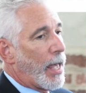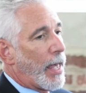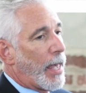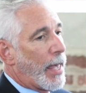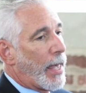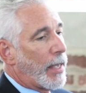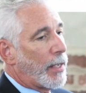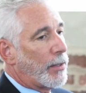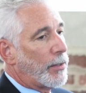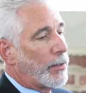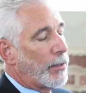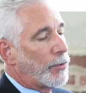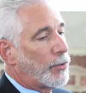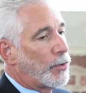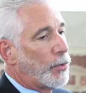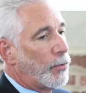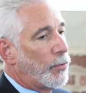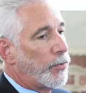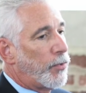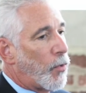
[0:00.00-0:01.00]
and
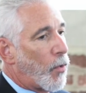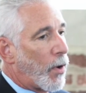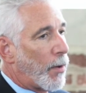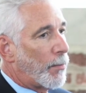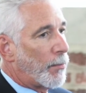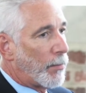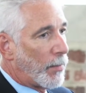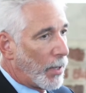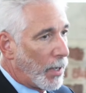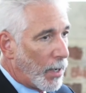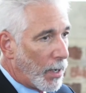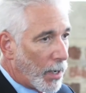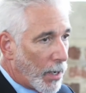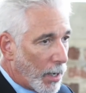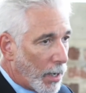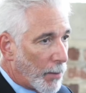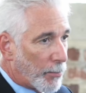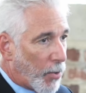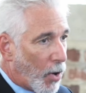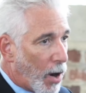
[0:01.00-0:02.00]
to form
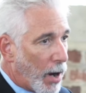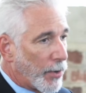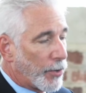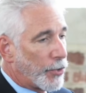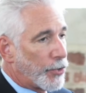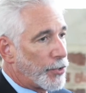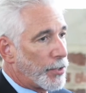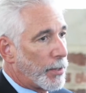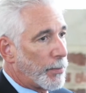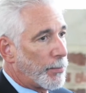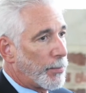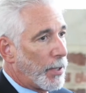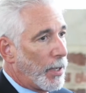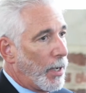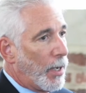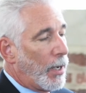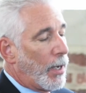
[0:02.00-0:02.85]
a partnership